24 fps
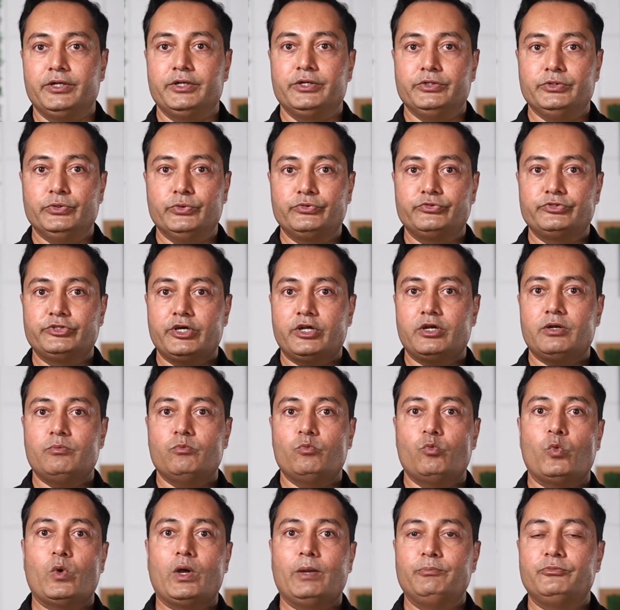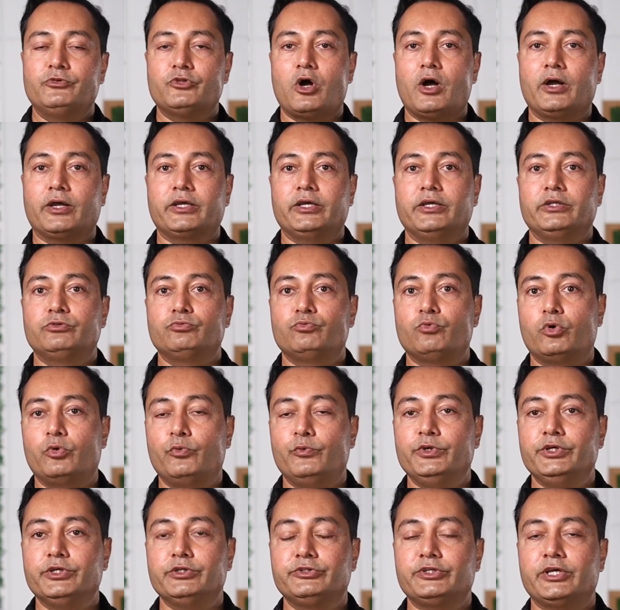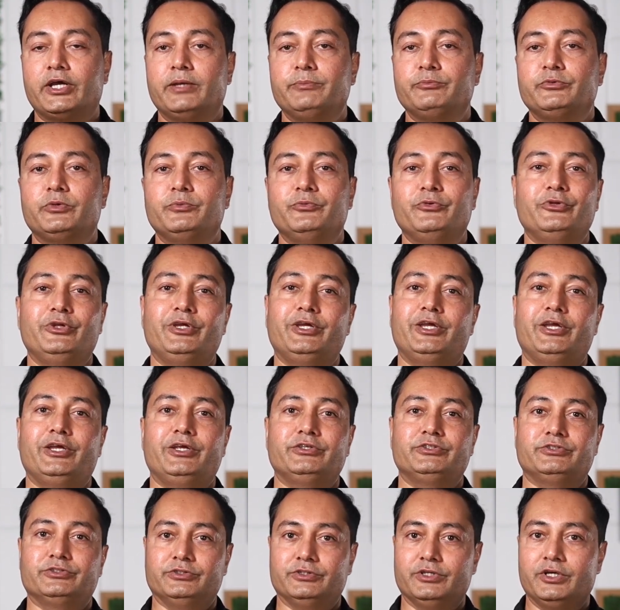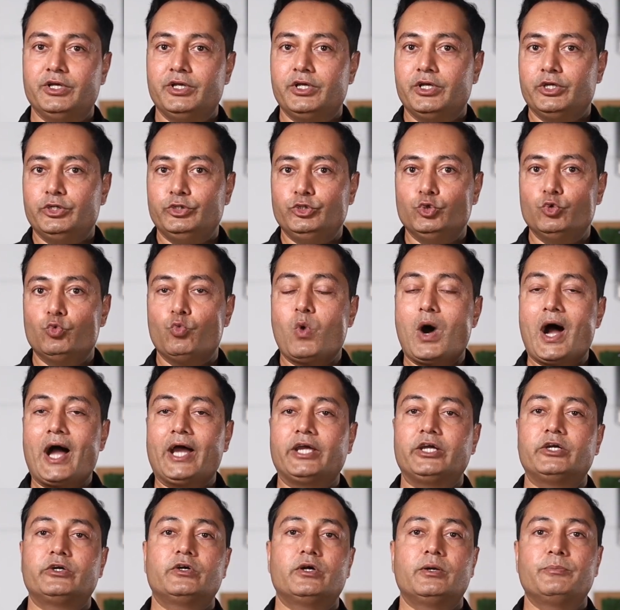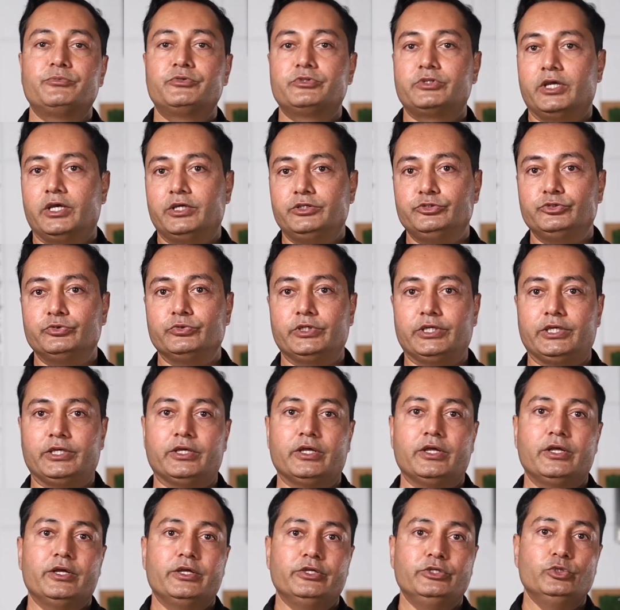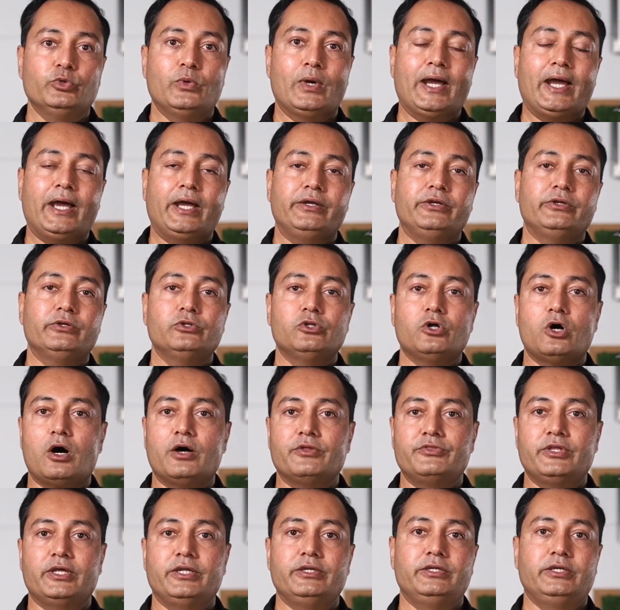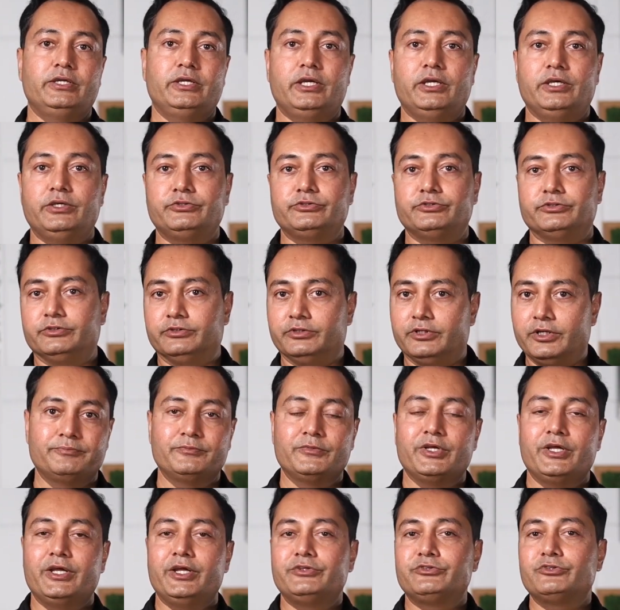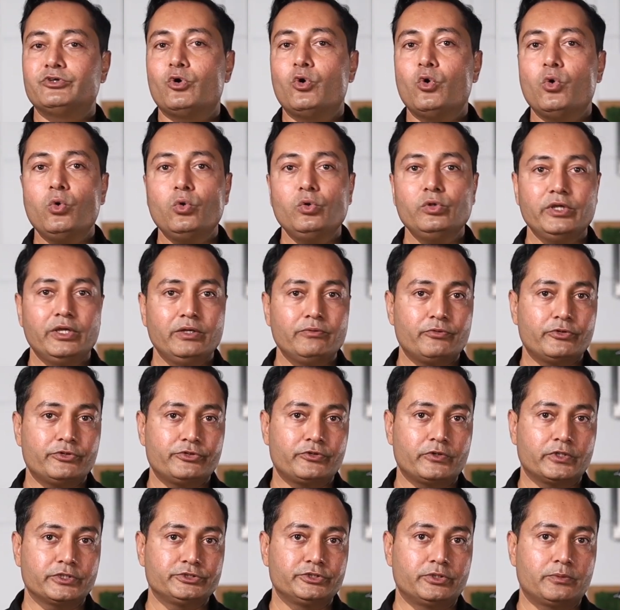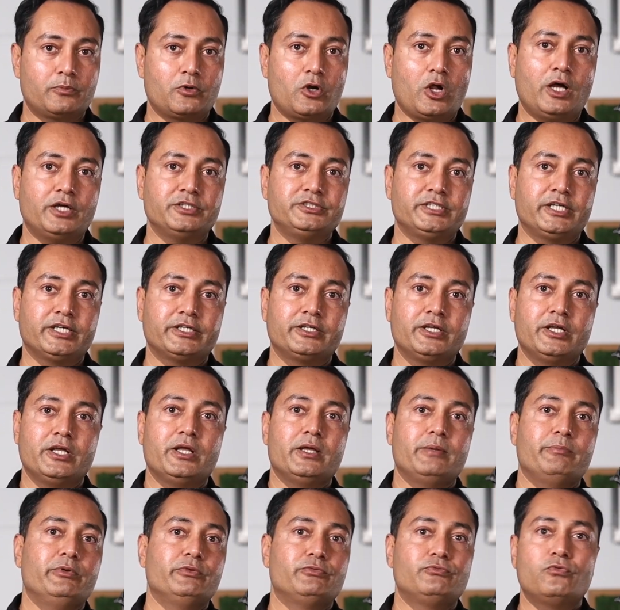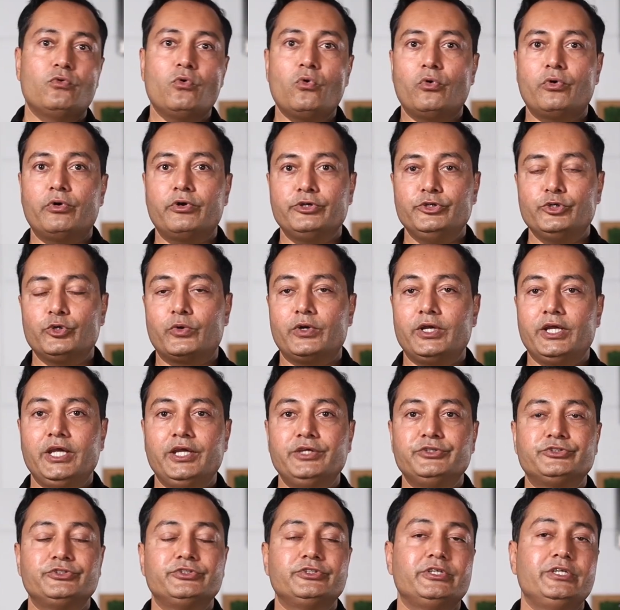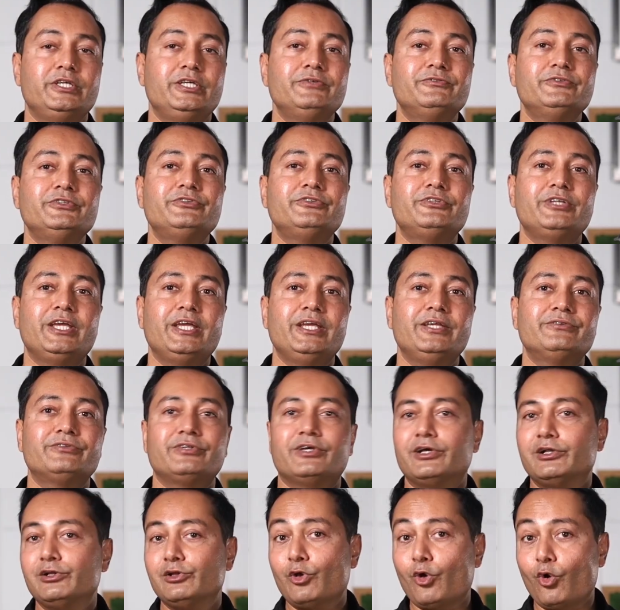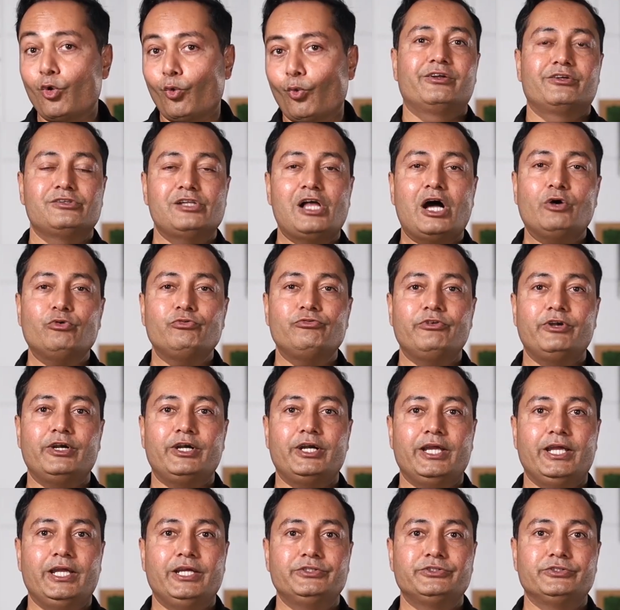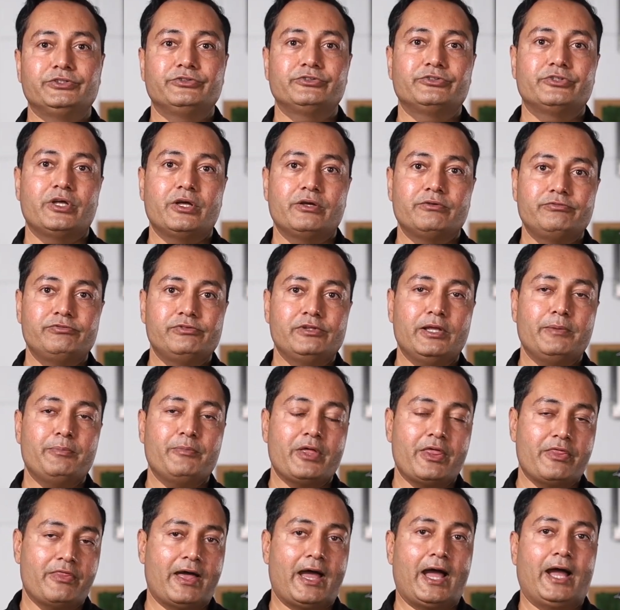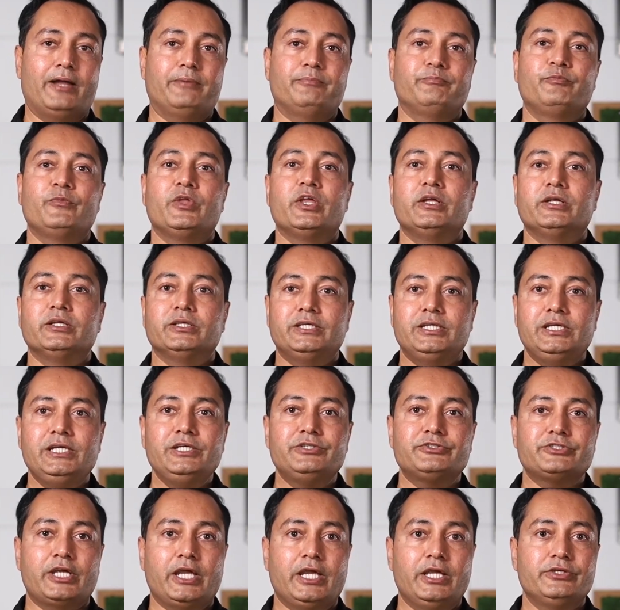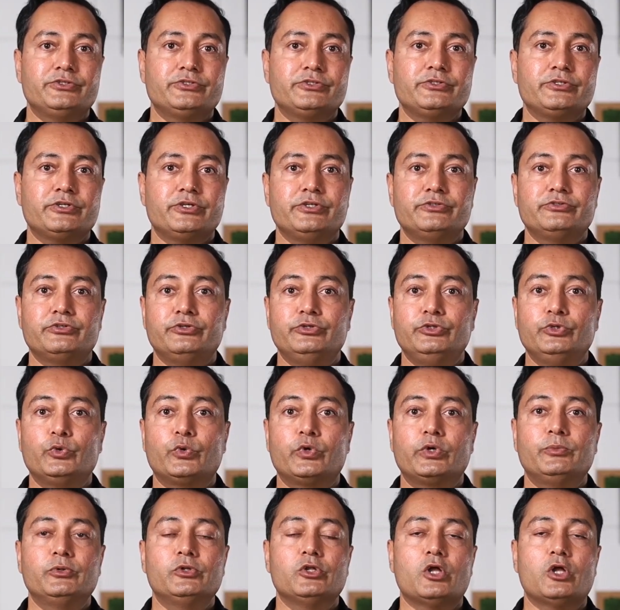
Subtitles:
You set up WebSockets for real-time communication. You wire up scheduling. You handle authentication. It's a whole infrastructure project before your agent even says hello. Cloudflare agents flip that. Each agent is a durable